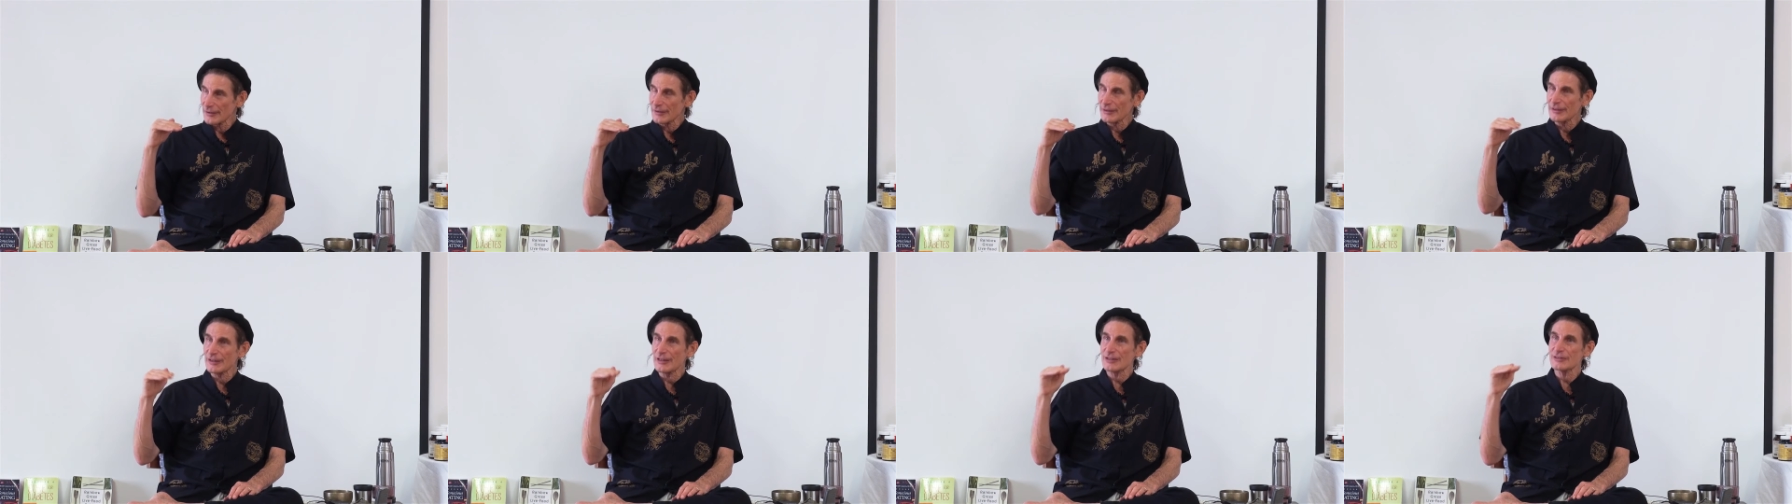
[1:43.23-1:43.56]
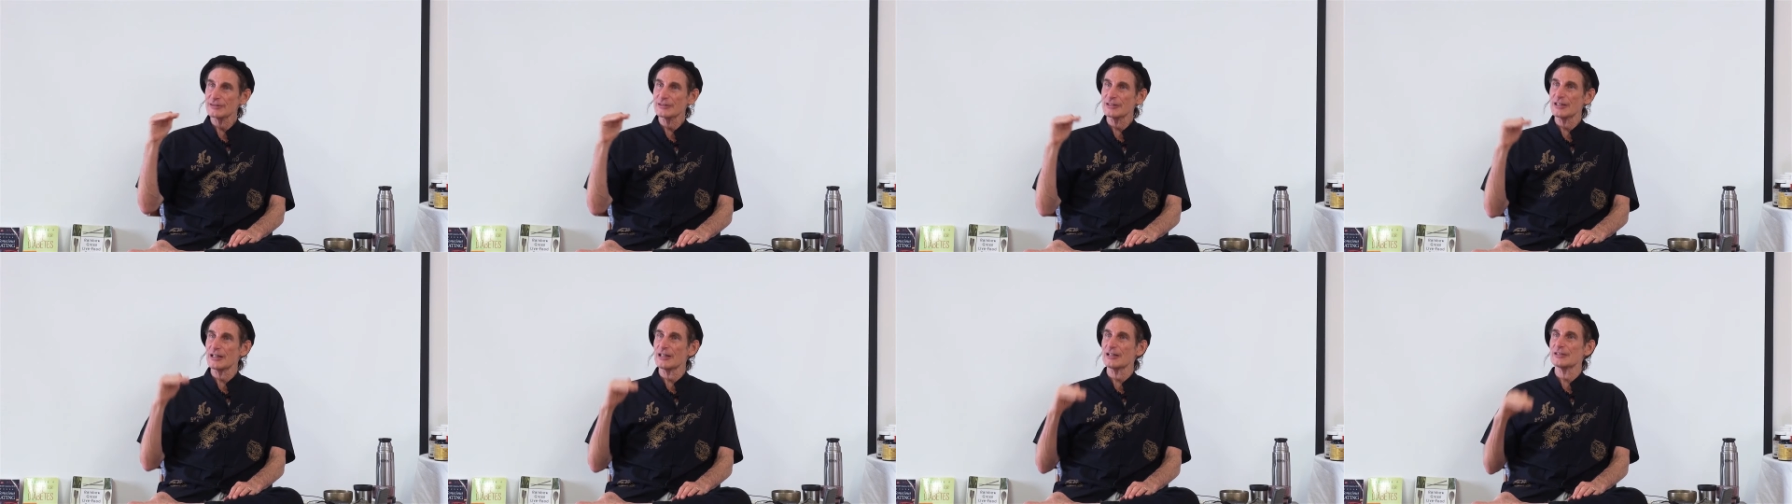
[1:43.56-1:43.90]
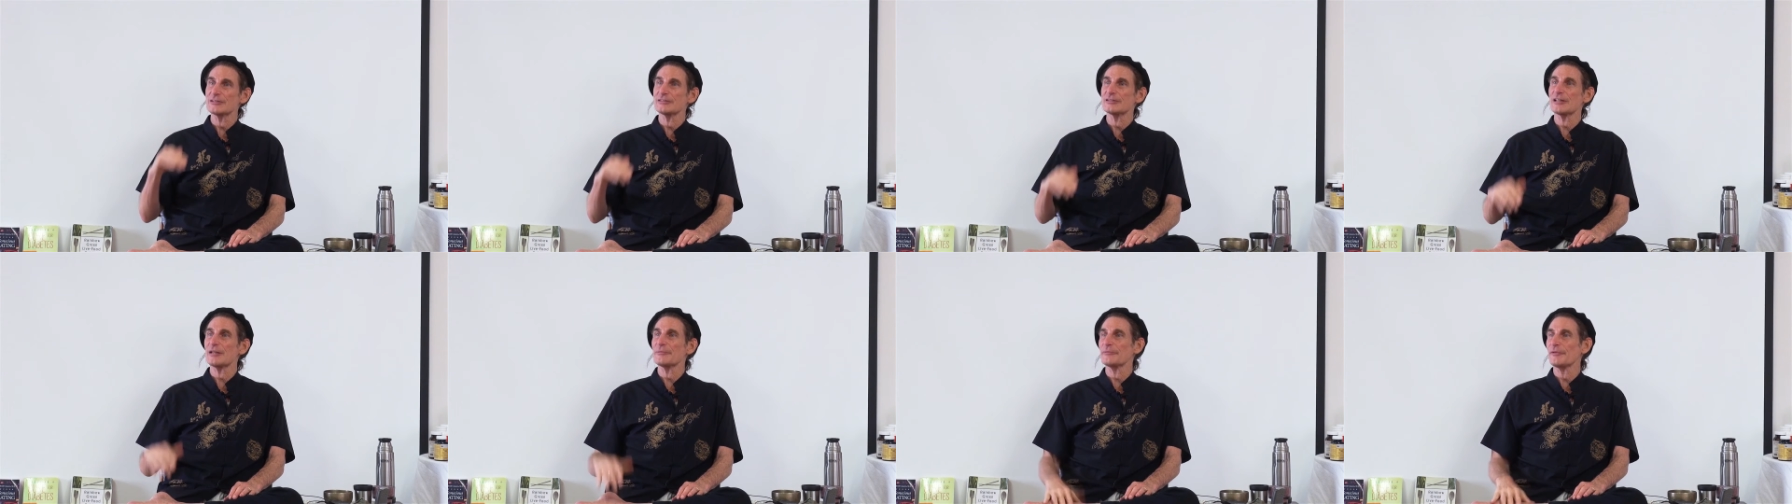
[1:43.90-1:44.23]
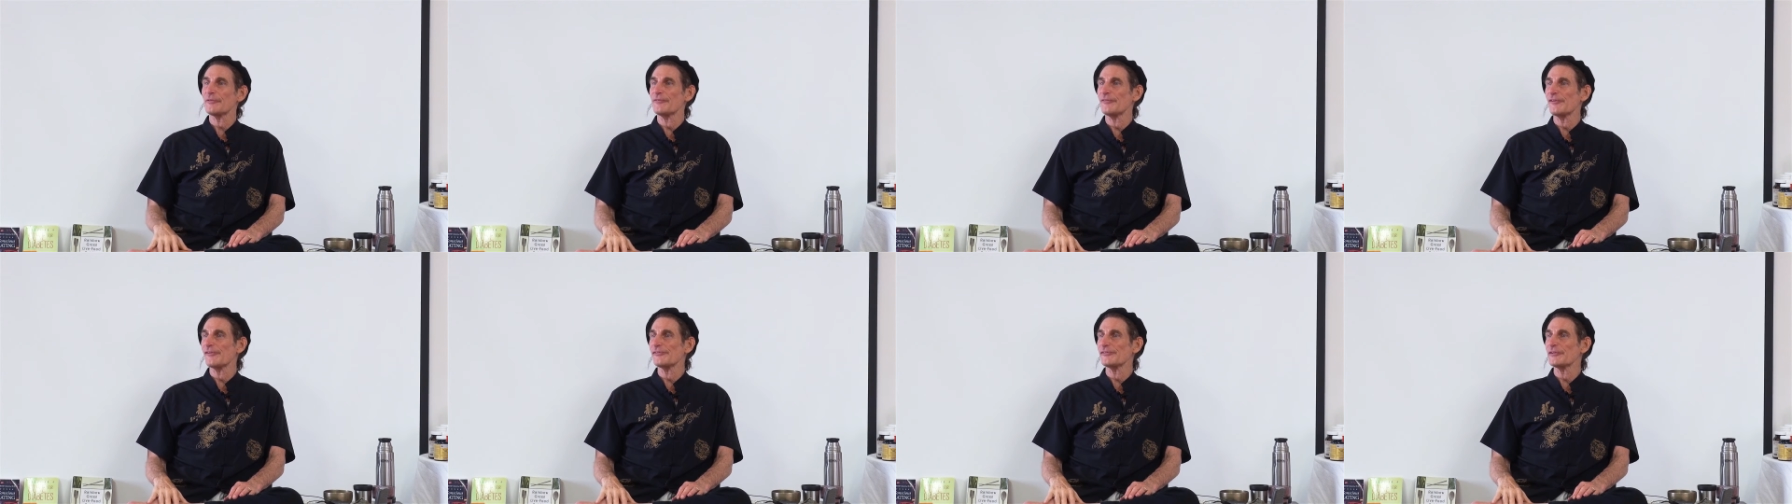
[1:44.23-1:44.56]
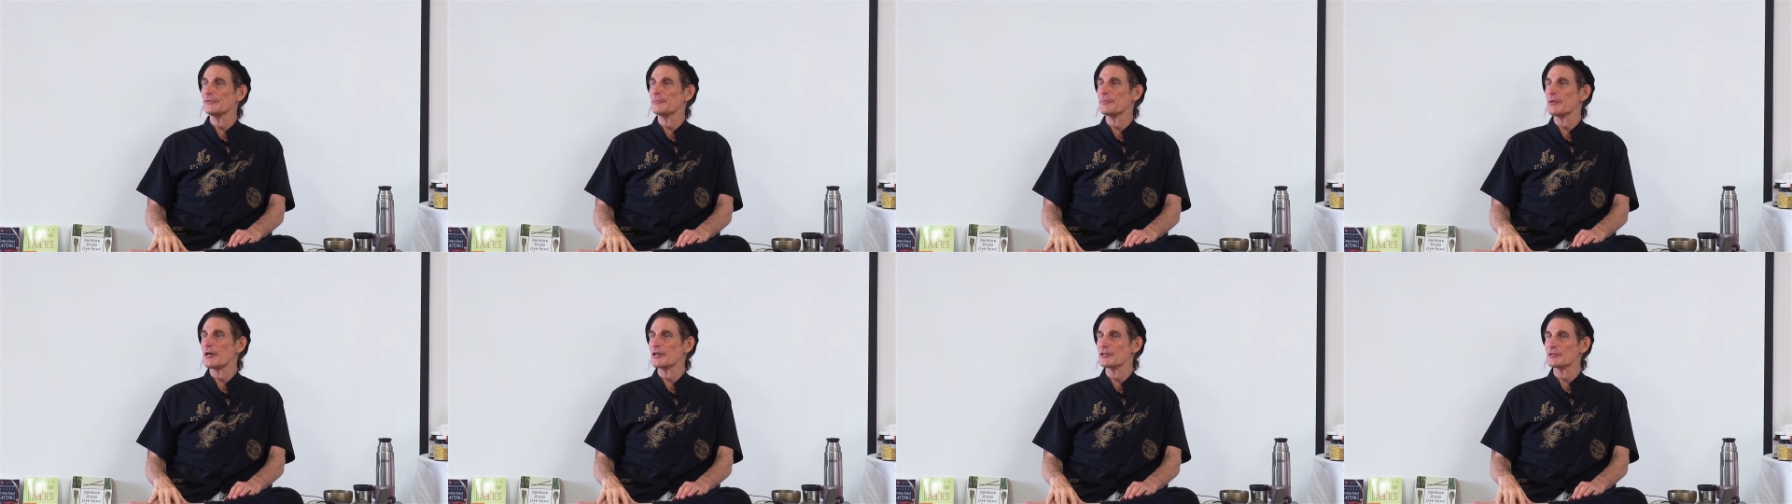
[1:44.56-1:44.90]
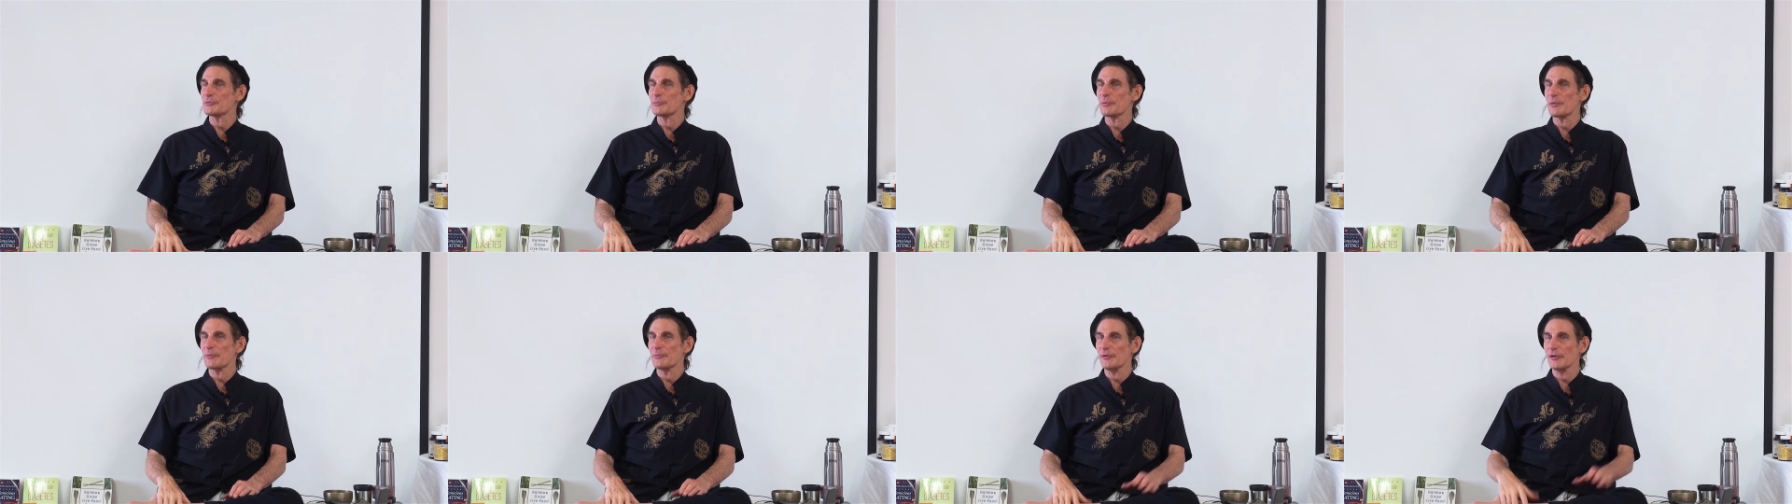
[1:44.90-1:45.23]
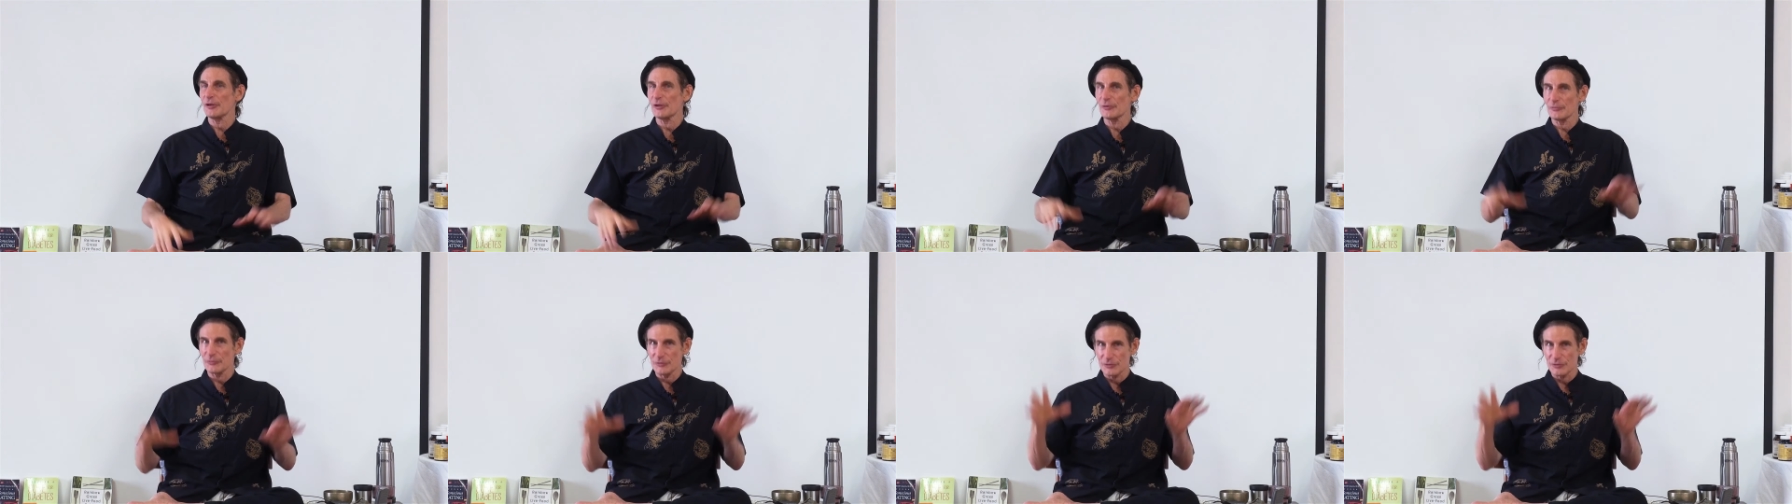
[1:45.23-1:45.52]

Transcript: let's get us up to 50 parts per million,